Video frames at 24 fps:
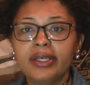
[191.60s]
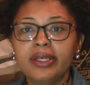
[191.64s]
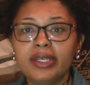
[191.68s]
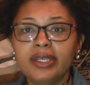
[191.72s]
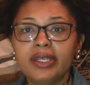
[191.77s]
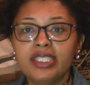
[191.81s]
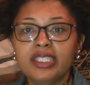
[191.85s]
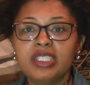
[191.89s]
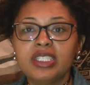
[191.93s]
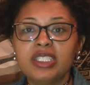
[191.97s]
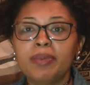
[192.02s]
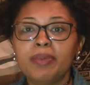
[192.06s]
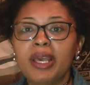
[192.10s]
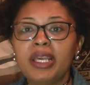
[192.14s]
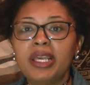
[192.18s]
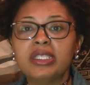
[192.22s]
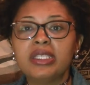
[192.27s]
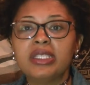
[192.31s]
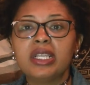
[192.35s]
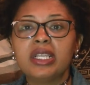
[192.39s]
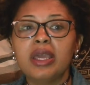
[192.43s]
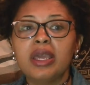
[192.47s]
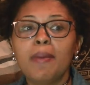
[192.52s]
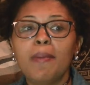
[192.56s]
Just
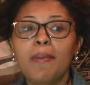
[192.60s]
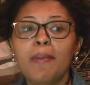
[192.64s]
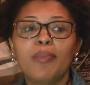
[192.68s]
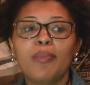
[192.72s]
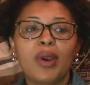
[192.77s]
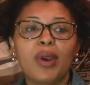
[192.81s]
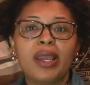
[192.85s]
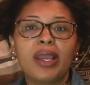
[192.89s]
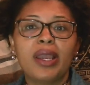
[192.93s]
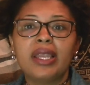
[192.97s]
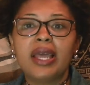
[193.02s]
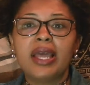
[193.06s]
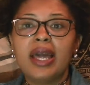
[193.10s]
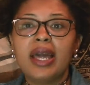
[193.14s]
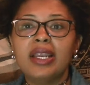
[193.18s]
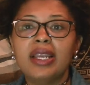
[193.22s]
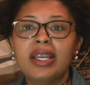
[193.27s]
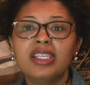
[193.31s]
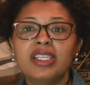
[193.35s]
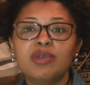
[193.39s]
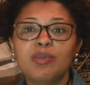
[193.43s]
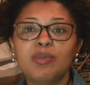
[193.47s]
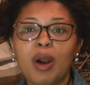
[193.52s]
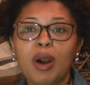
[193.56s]
basically break it down
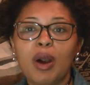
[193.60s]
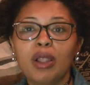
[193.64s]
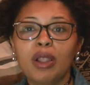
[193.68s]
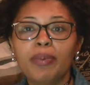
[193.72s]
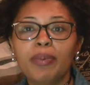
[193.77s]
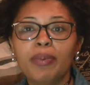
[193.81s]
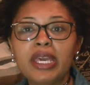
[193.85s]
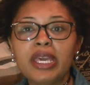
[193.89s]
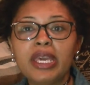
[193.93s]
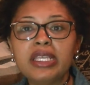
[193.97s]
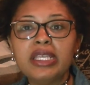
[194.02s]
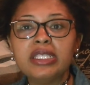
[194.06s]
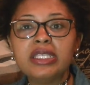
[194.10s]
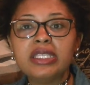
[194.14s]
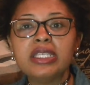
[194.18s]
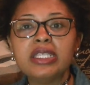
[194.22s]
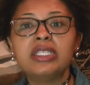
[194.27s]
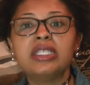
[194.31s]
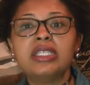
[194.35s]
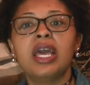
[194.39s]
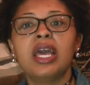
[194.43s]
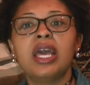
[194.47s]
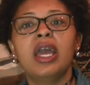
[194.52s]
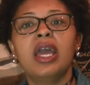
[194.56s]
into smaller
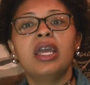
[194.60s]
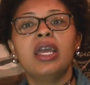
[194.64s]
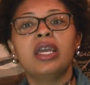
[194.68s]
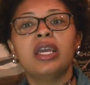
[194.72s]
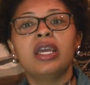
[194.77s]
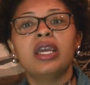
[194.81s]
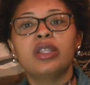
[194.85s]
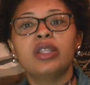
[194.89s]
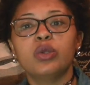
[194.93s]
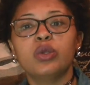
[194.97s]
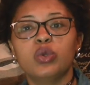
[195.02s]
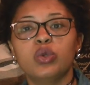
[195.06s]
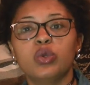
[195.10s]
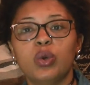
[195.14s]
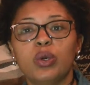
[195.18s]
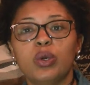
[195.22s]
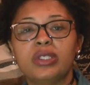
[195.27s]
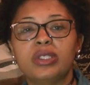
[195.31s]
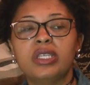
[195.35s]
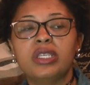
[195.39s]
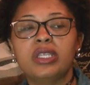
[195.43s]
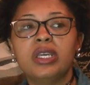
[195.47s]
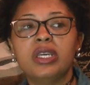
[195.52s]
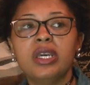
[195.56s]
pieces, get the
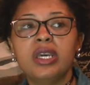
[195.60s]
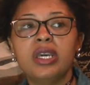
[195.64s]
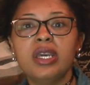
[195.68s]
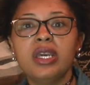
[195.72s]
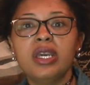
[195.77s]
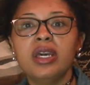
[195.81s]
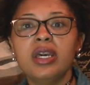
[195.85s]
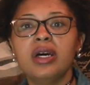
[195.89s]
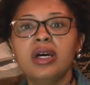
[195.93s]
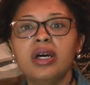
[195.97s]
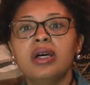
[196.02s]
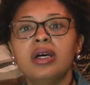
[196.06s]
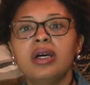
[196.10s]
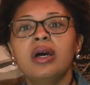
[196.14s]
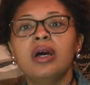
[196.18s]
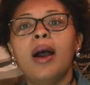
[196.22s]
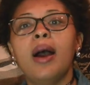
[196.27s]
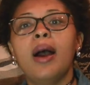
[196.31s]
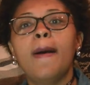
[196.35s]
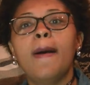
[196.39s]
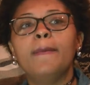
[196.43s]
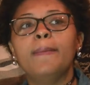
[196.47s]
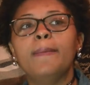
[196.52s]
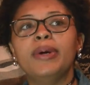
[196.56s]
tortilla,
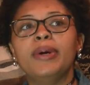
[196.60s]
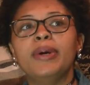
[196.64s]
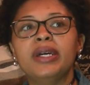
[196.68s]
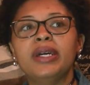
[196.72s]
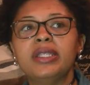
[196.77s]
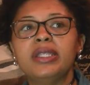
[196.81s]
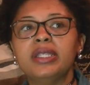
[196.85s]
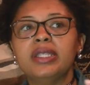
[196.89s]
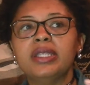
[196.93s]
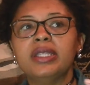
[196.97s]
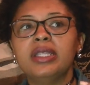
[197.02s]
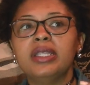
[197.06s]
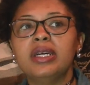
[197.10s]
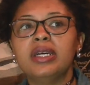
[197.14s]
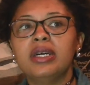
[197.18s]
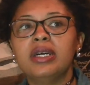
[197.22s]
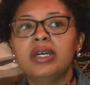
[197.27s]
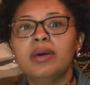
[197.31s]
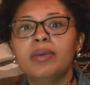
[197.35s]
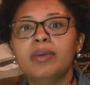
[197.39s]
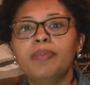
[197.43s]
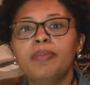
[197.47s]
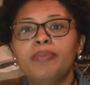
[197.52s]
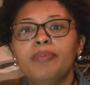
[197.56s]
put
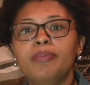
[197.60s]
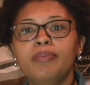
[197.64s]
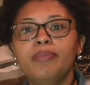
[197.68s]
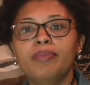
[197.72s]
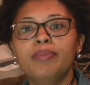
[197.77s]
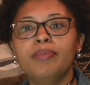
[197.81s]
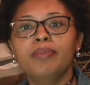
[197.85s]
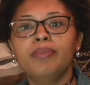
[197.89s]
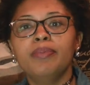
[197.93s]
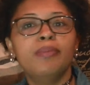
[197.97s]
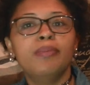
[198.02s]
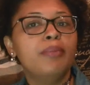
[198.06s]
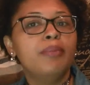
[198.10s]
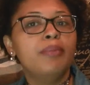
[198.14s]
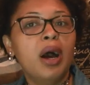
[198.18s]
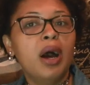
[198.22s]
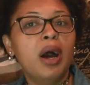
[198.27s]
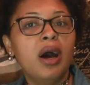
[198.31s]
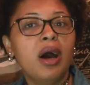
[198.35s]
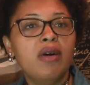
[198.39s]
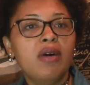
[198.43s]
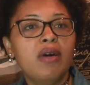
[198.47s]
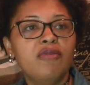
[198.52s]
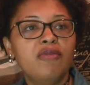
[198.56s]
the
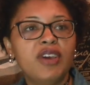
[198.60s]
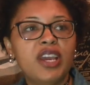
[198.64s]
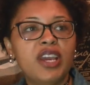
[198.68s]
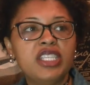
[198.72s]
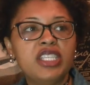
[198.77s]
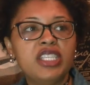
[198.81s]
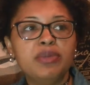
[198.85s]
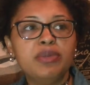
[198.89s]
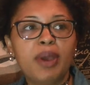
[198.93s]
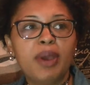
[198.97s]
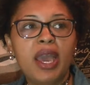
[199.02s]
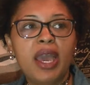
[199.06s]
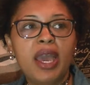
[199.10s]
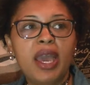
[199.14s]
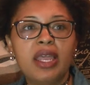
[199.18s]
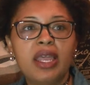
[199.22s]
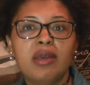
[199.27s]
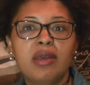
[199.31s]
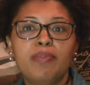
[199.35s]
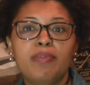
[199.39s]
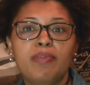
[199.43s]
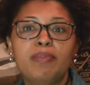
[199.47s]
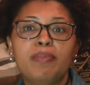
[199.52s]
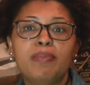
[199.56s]
veggie
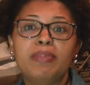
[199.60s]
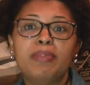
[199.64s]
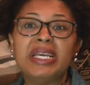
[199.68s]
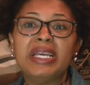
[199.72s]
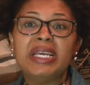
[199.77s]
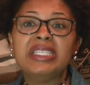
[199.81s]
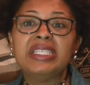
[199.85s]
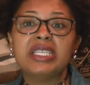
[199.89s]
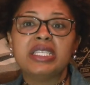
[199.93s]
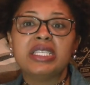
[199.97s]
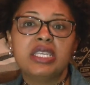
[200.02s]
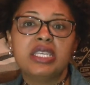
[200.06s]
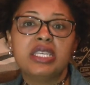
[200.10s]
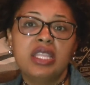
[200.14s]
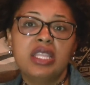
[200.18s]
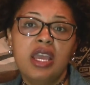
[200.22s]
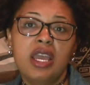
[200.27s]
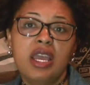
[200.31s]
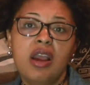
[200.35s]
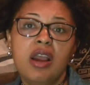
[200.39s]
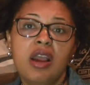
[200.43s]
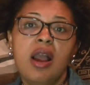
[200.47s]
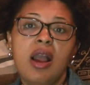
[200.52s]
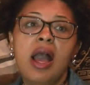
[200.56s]
patty pieces in
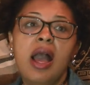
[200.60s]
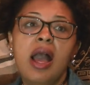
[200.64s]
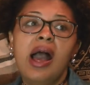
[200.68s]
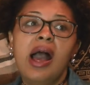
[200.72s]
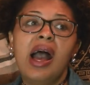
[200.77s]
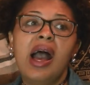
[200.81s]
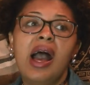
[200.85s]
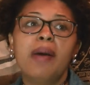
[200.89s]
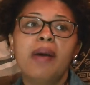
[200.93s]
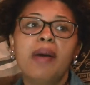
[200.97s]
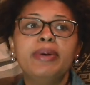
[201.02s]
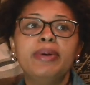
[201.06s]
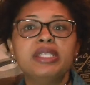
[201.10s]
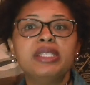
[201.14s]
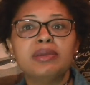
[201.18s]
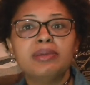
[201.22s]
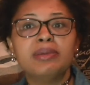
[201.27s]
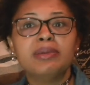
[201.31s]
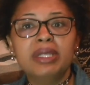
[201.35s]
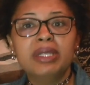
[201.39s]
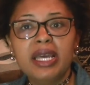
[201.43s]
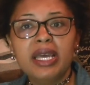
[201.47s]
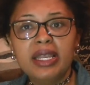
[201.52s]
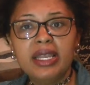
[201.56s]
there. I put
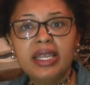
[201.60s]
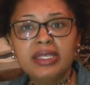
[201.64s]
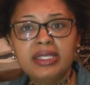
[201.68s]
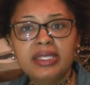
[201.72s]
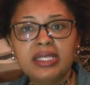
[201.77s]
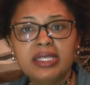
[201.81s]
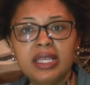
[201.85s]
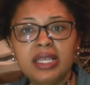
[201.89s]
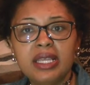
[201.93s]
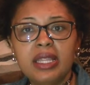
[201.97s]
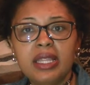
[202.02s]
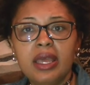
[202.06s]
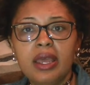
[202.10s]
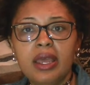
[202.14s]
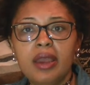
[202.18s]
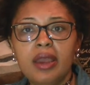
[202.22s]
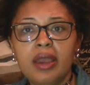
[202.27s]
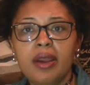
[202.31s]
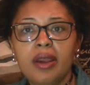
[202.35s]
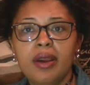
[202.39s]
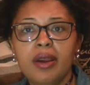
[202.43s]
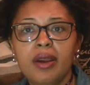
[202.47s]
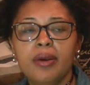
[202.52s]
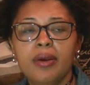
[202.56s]
some lettuce in
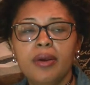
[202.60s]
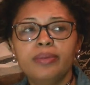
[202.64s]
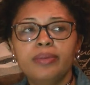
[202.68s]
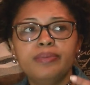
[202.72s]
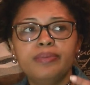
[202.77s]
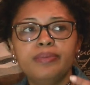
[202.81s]
there.